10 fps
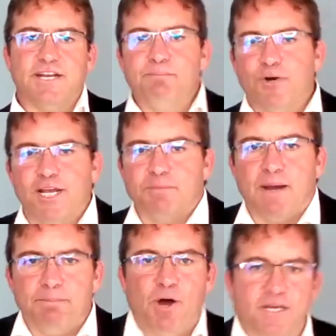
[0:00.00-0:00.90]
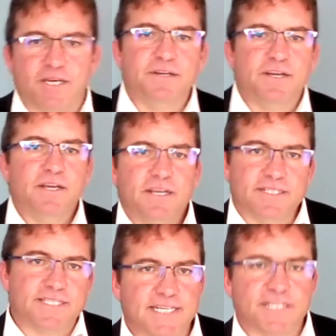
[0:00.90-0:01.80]
I'm putting in my pocket
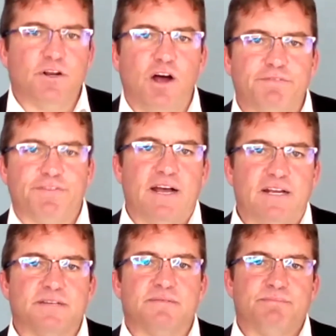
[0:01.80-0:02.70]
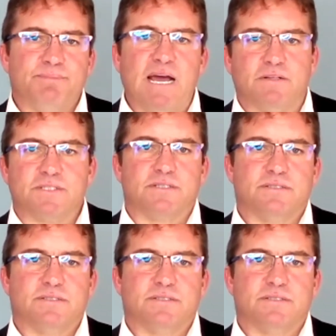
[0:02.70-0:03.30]
is £6,500.